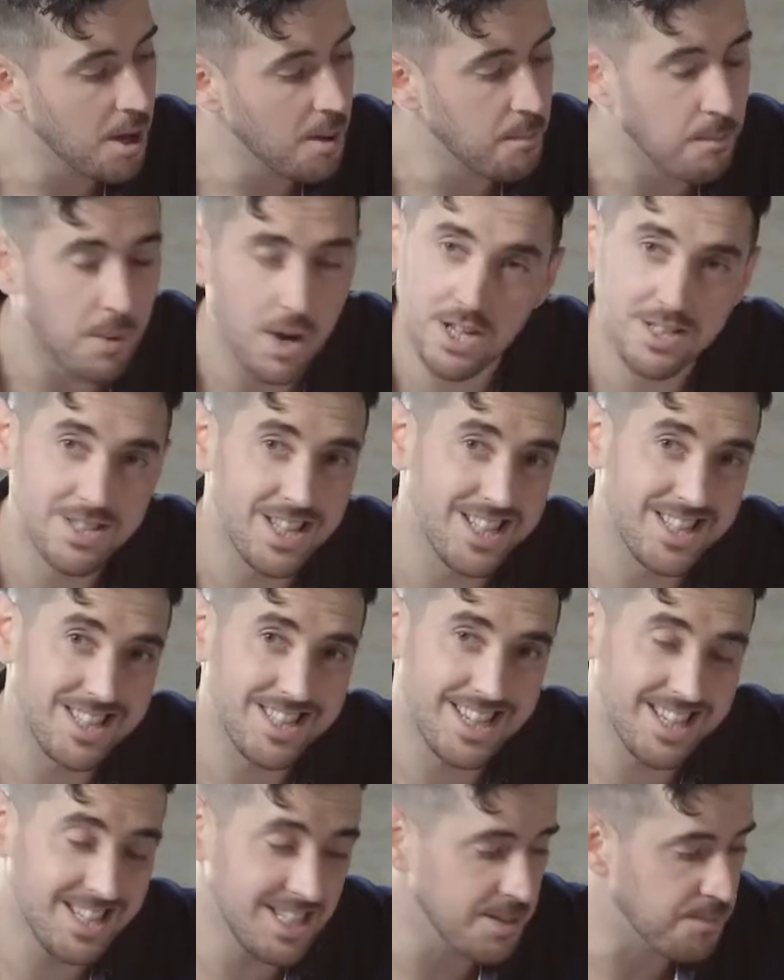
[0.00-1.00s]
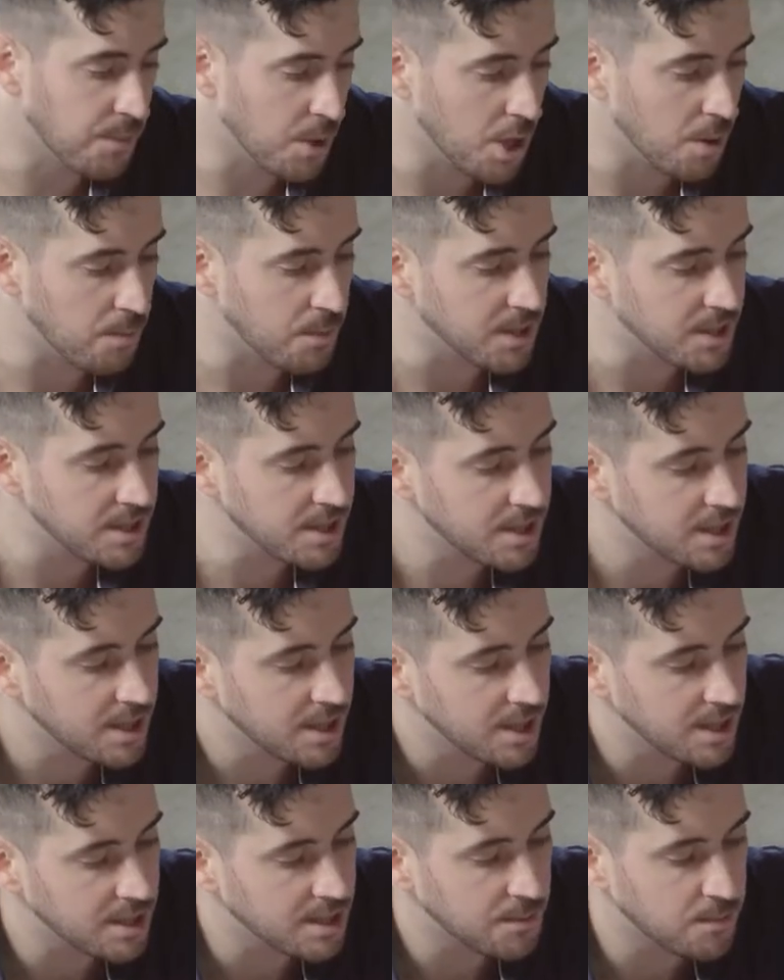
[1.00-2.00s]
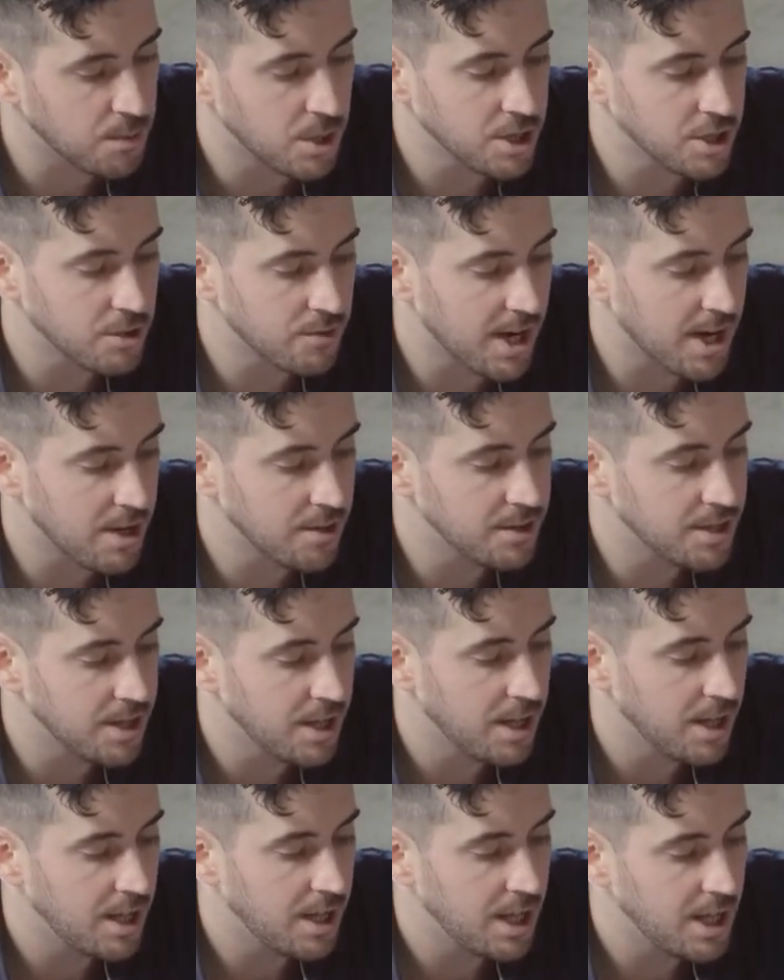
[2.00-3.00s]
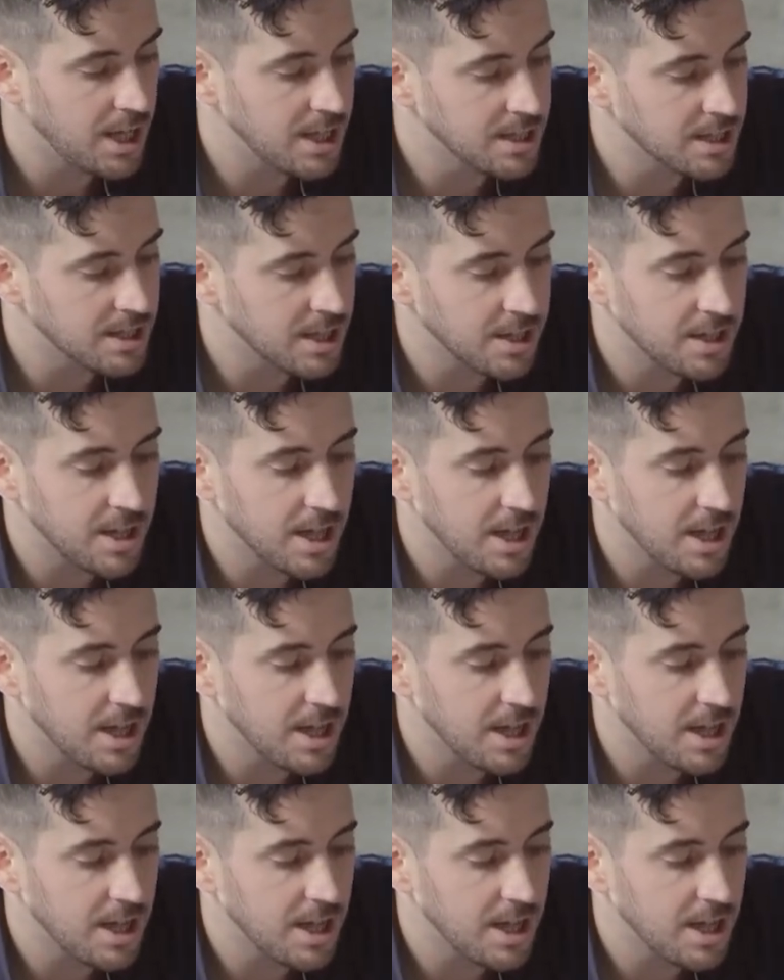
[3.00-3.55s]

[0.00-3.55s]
but its intended purpose is to brush around inside of